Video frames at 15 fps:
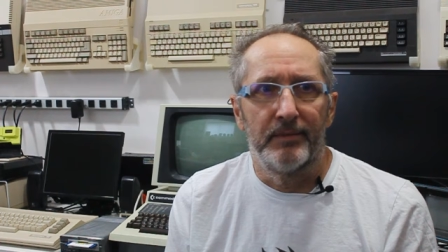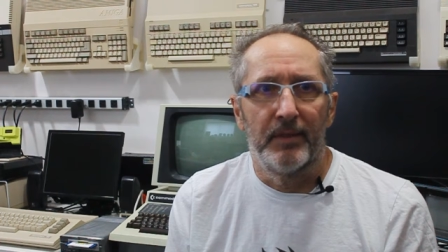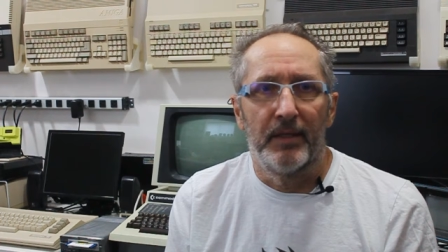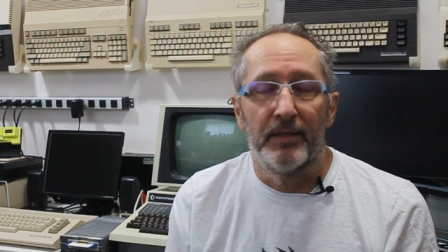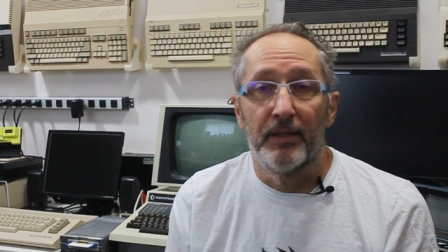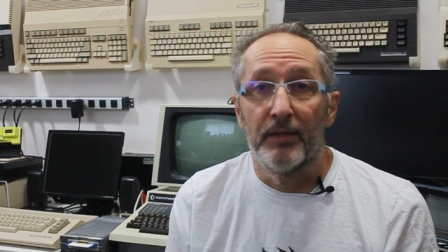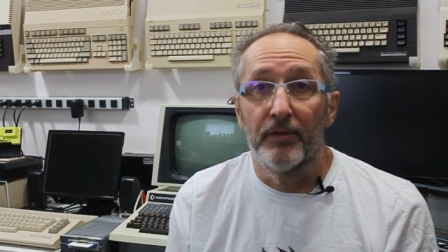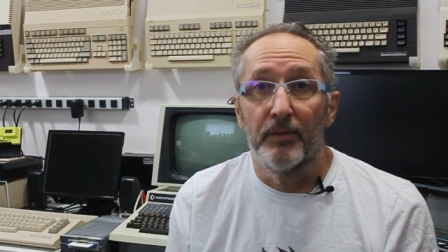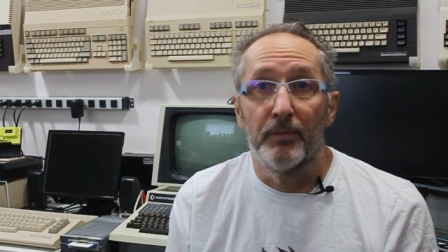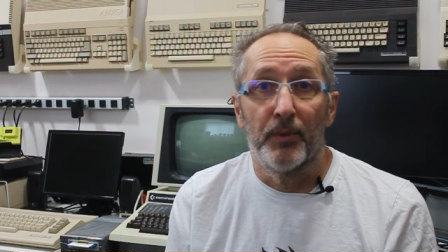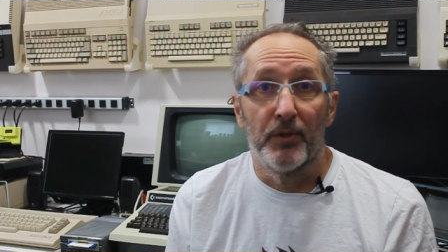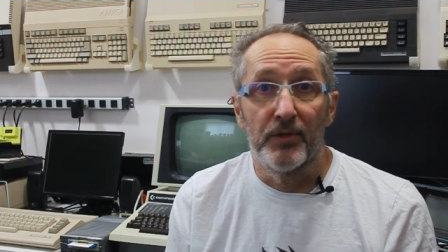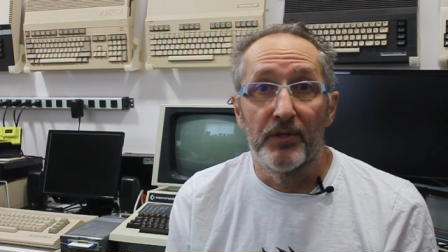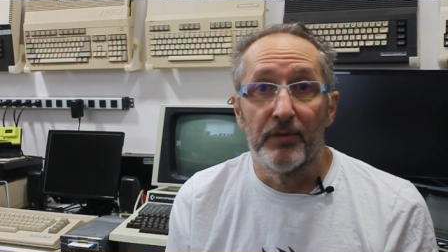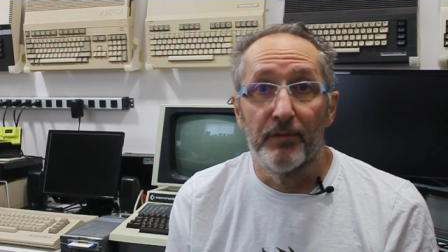another
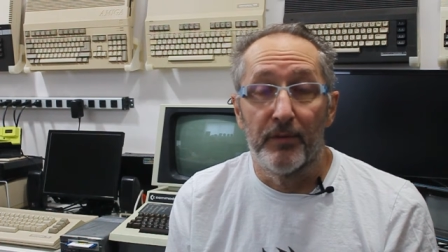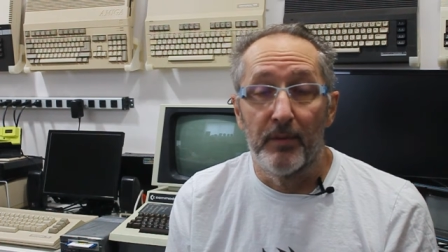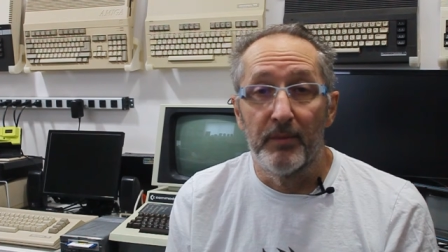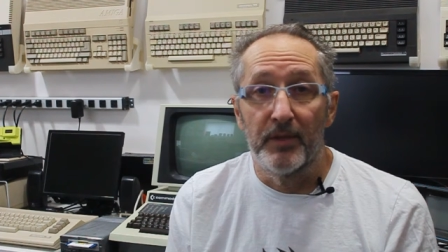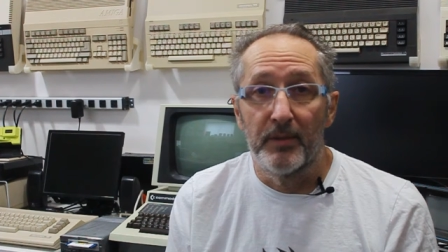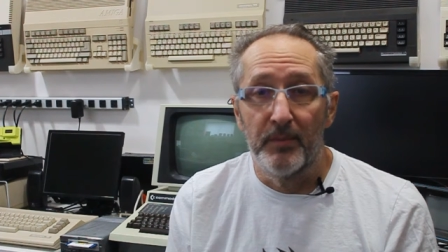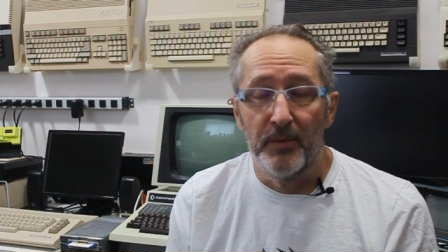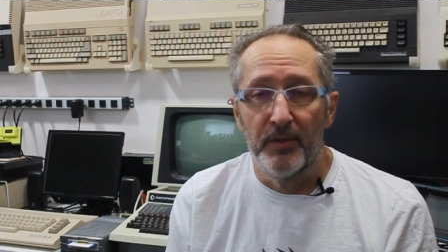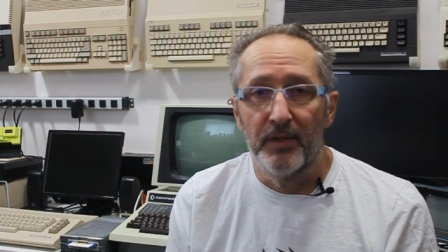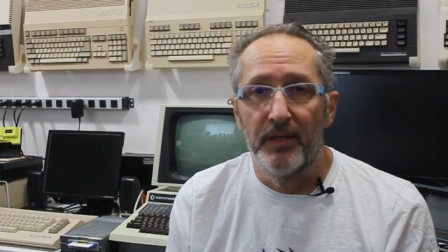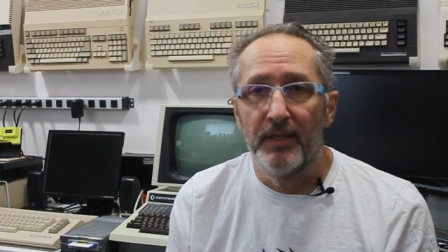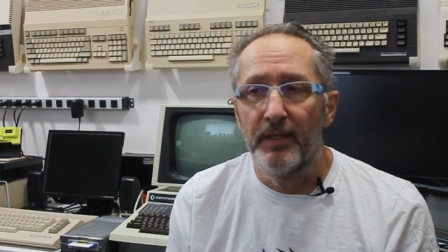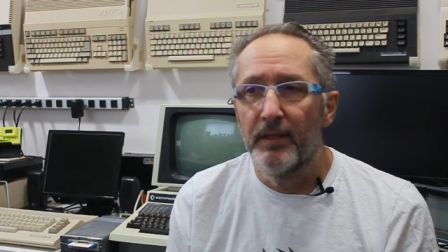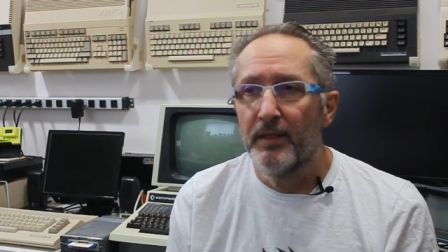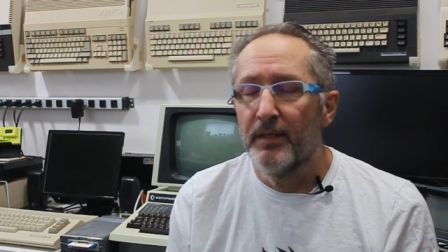person from the
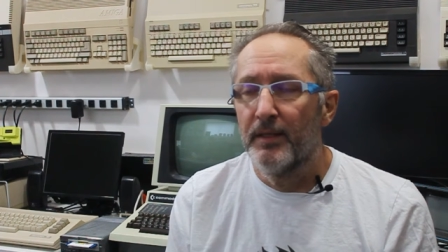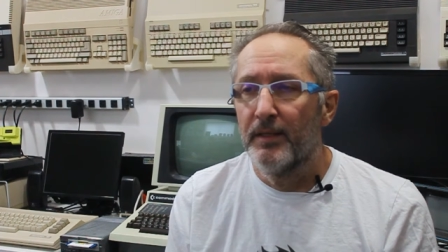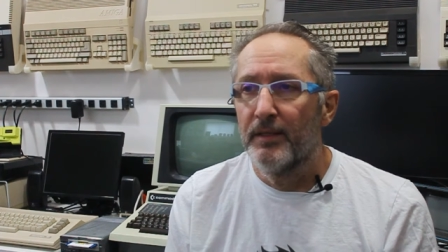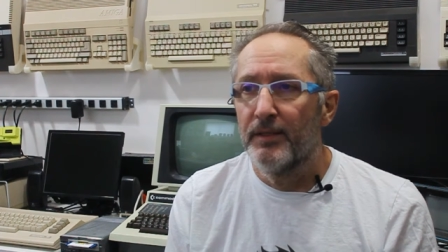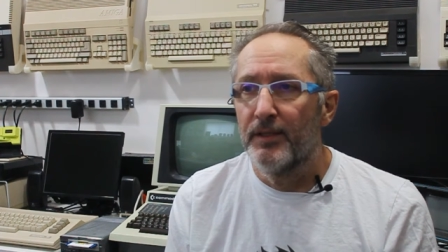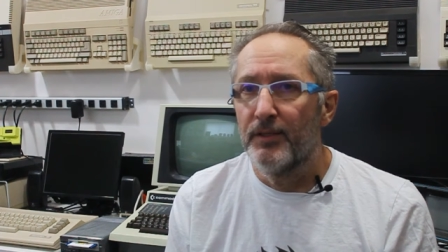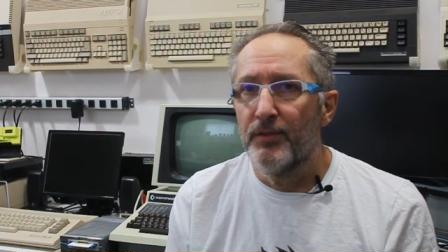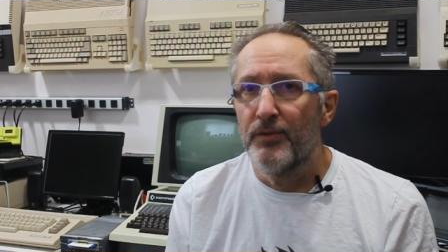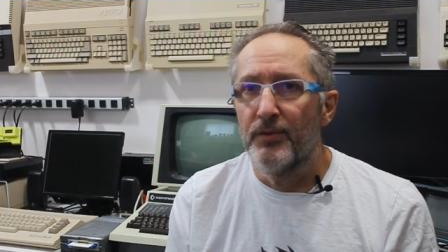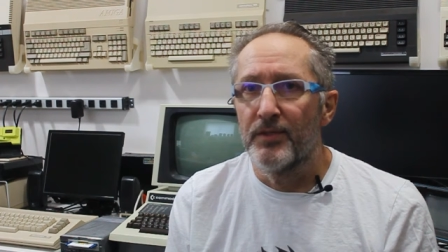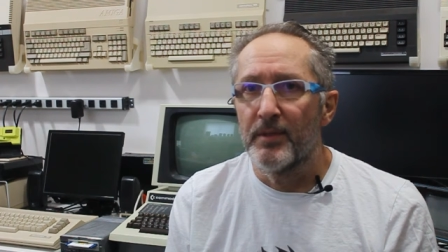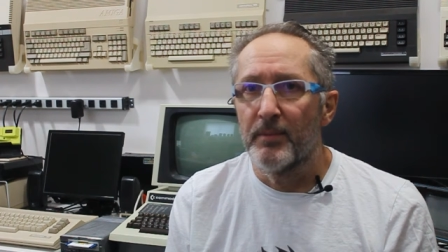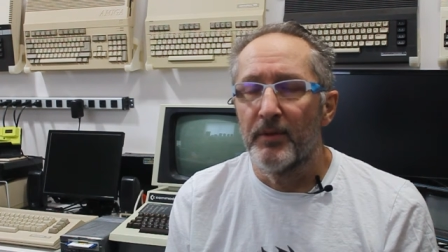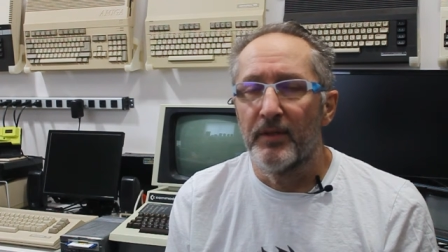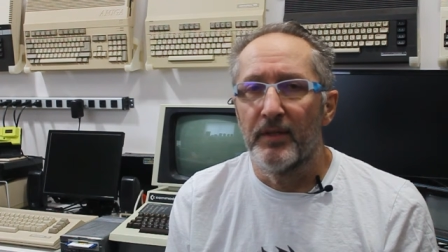community to do
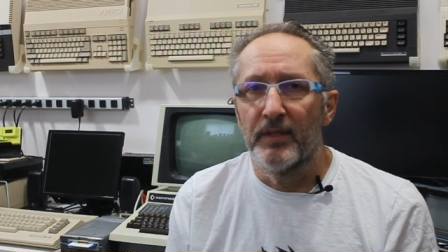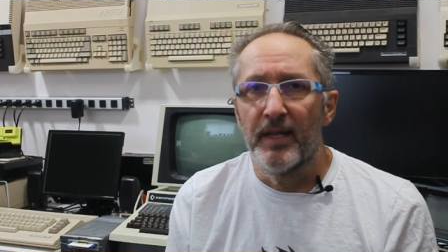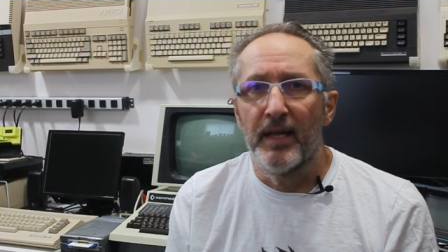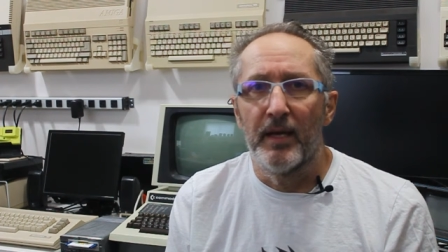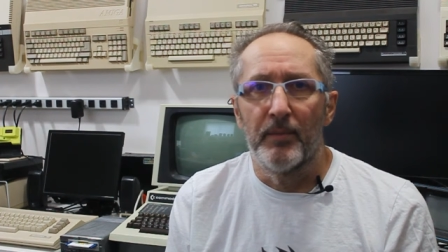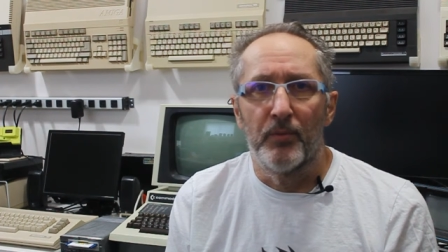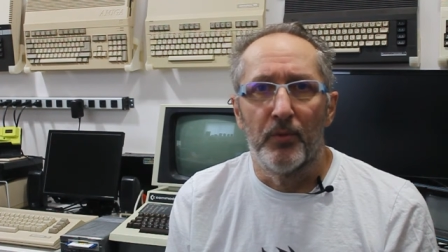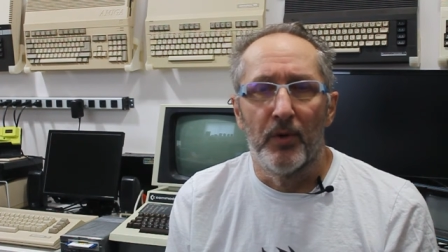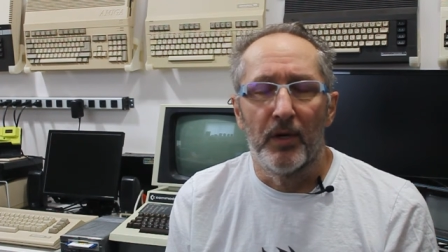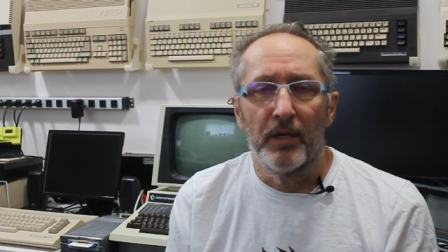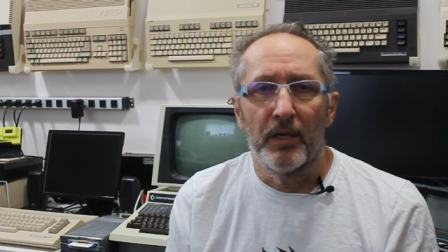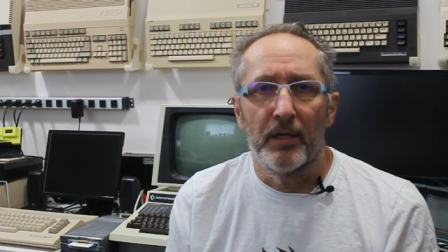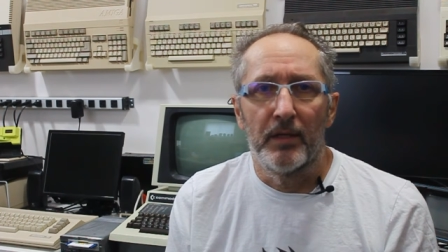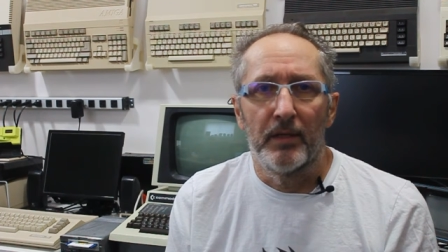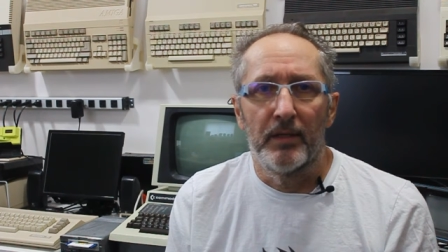some of the layup
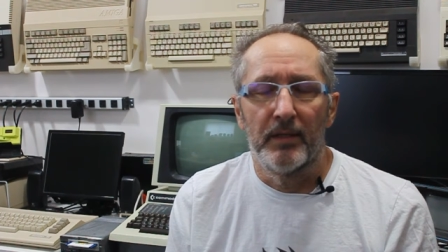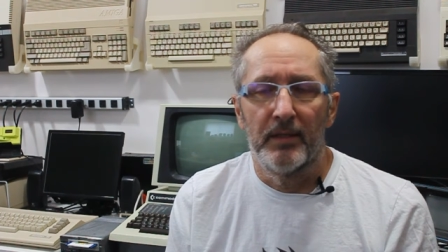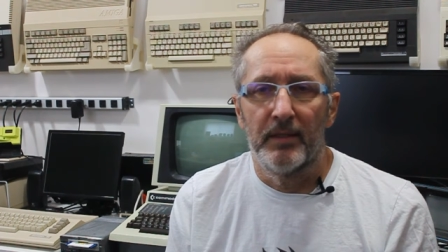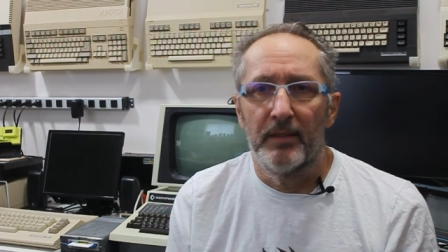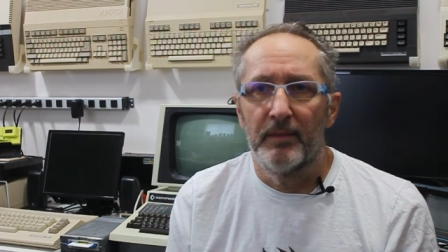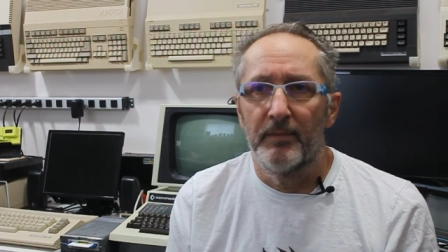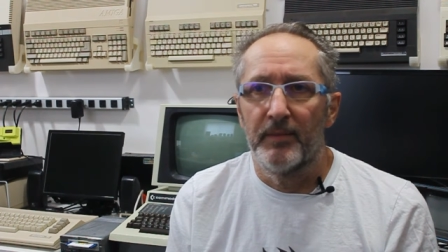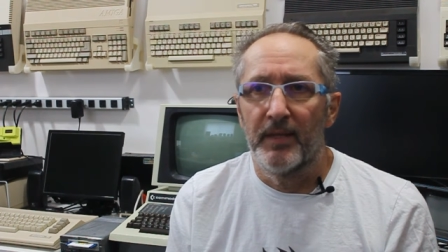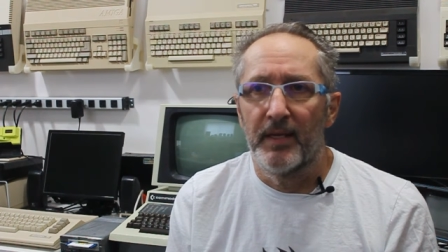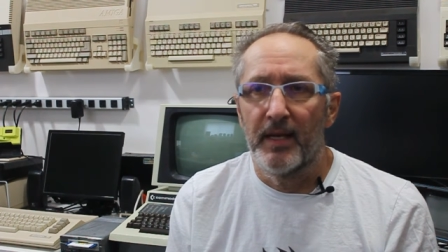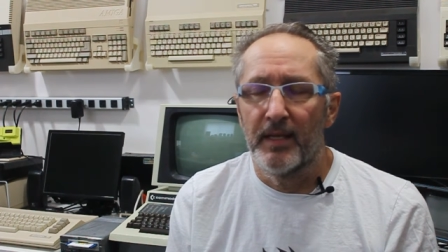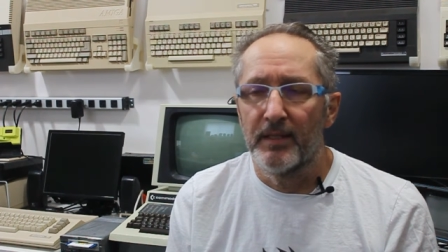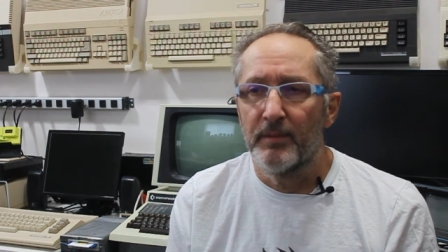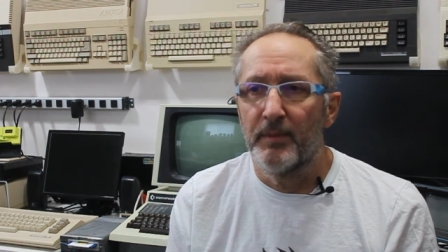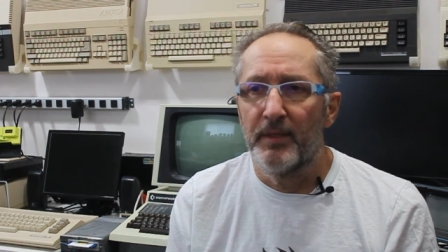work that
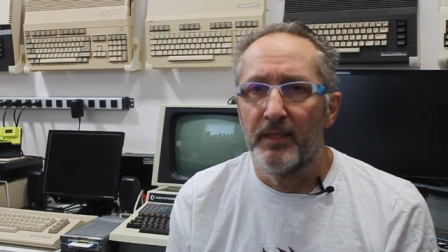had to be